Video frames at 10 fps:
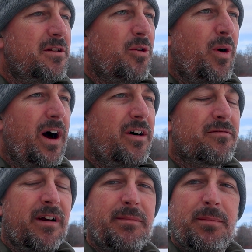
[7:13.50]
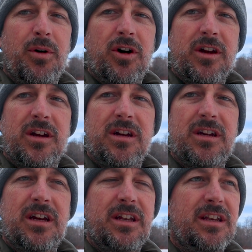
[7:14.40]
little while, read my book,
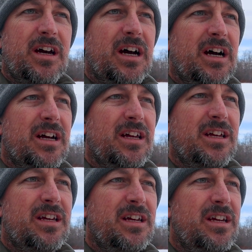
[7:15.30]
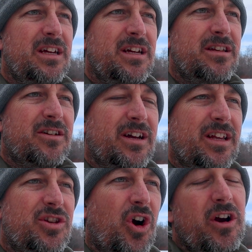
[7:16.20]
and until it
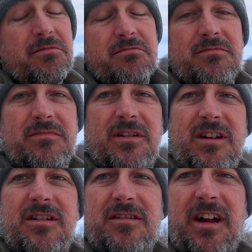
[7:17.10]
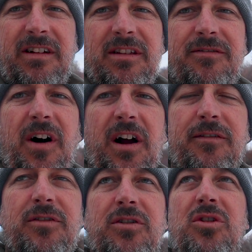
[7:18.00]
got dark, and then just sat around the fire
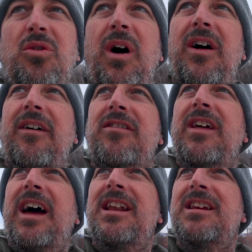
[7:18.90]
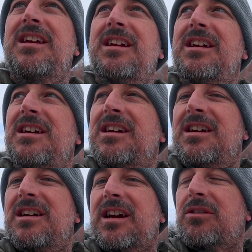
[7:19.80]
for a little while after that.
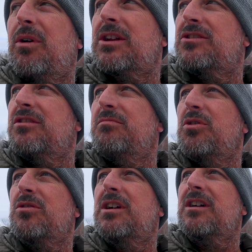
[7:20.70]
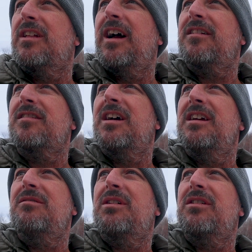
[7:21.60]
Got to watch those mule deer last
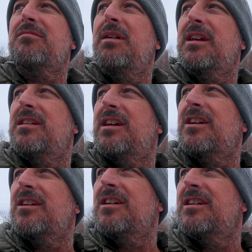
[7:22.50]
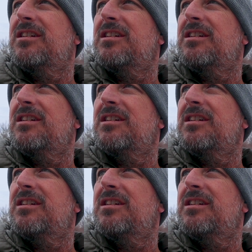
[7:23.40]
night when I was making dinner.